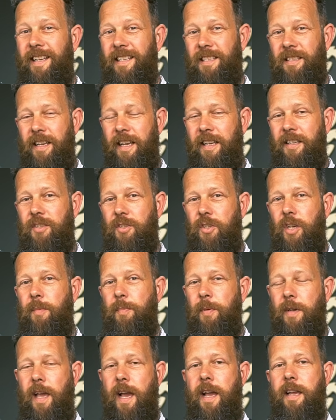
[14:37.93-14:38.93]
It's
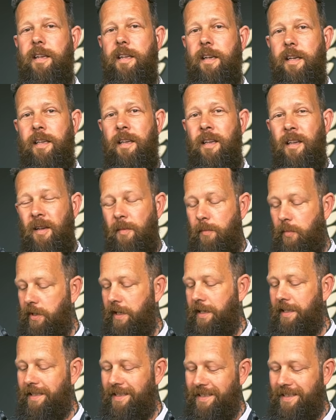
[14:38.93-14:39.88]
super gainy, but it's